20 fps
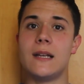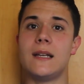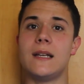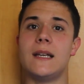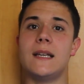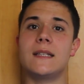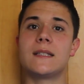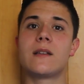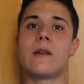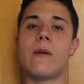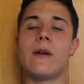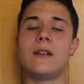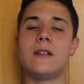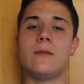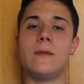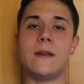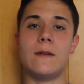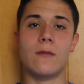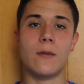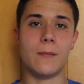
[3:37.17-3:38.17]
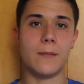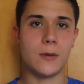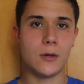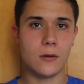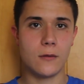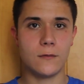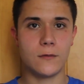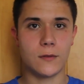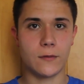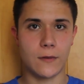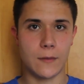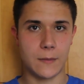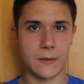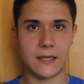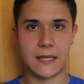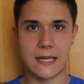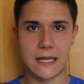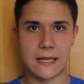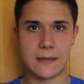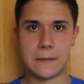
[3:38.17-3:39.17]
is going to be removed from the
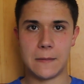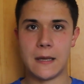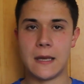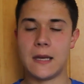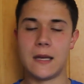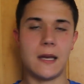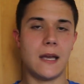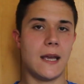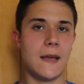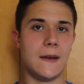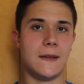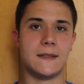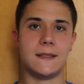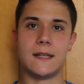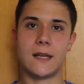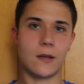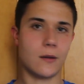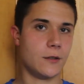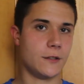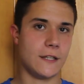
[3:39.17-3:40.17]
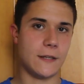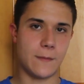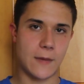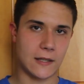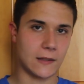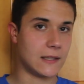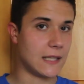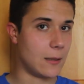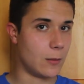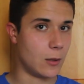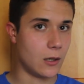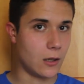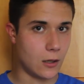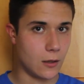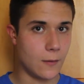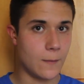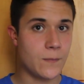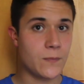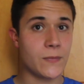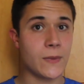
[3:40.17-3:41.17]
game and is not going to impact the game at
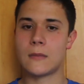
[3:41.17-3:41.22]
all.